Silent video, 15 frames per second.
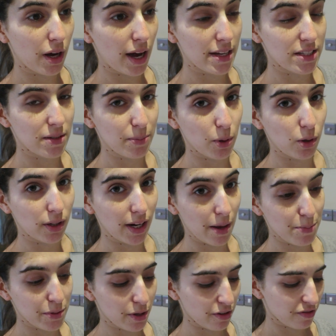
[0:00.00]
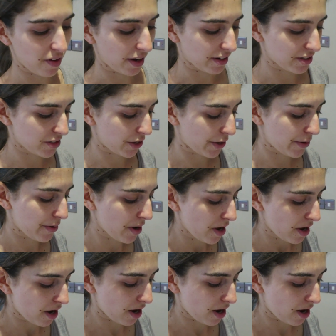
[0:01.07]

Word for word: has the blog Lipsofacto,